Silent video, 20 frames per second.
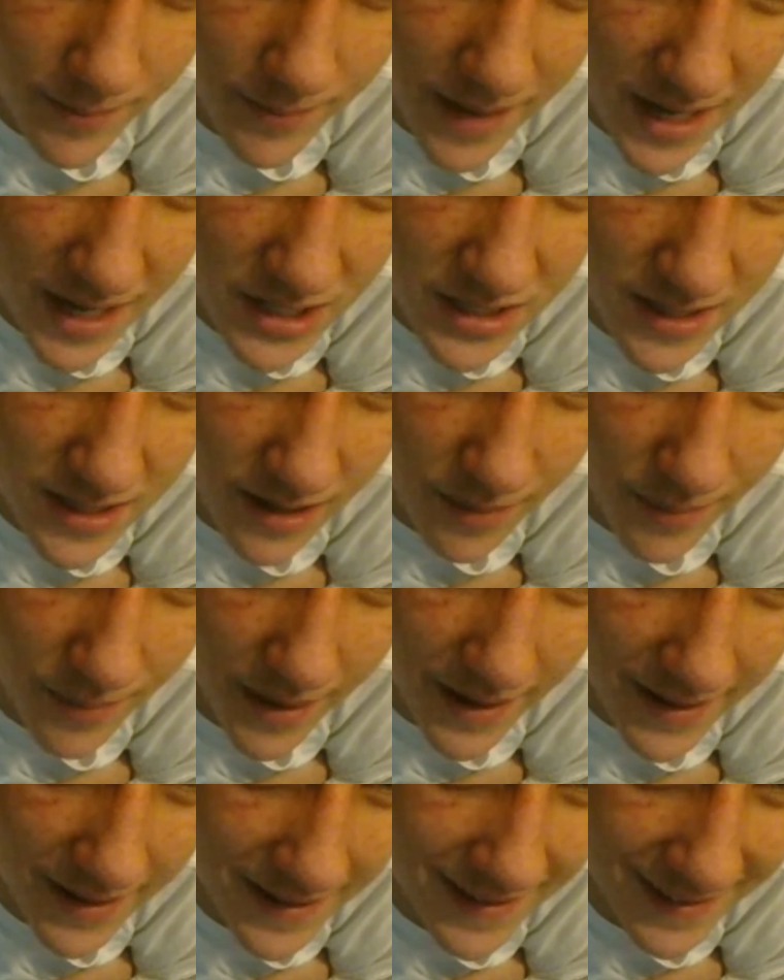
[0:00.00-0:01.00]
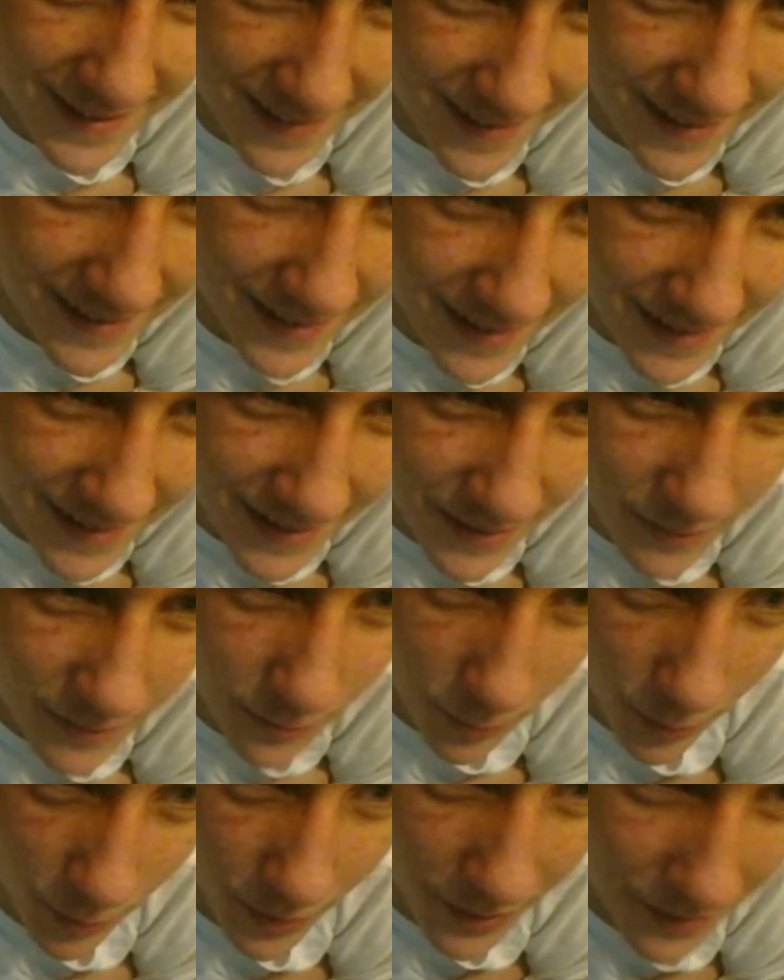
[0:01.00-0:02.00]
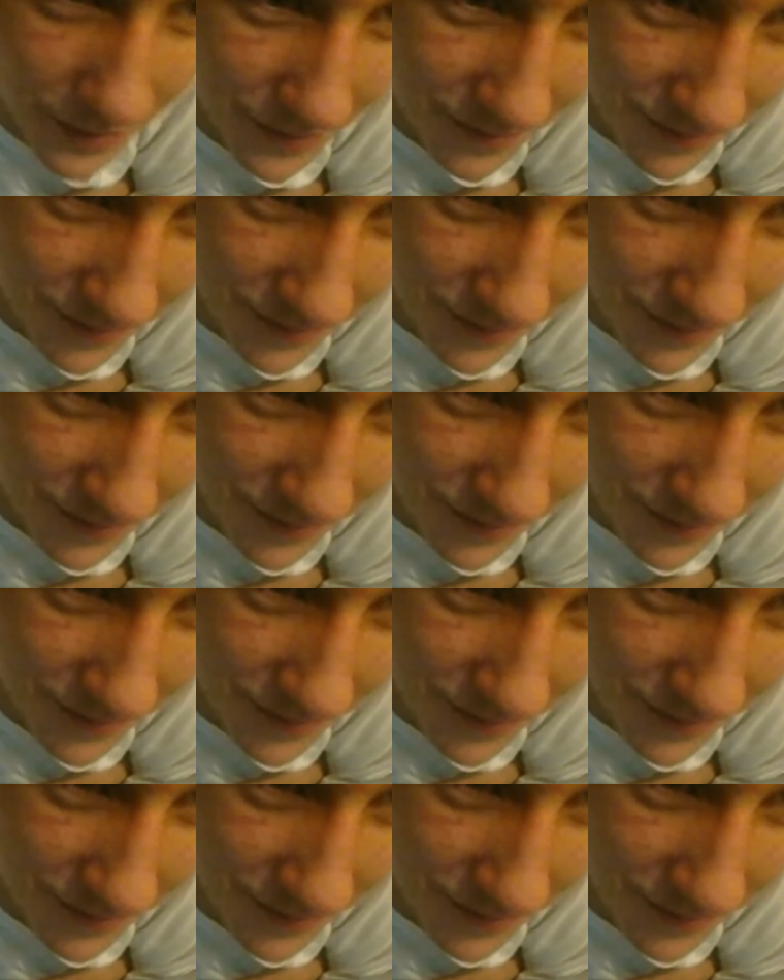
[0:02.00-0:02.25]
matched there, Mike. We're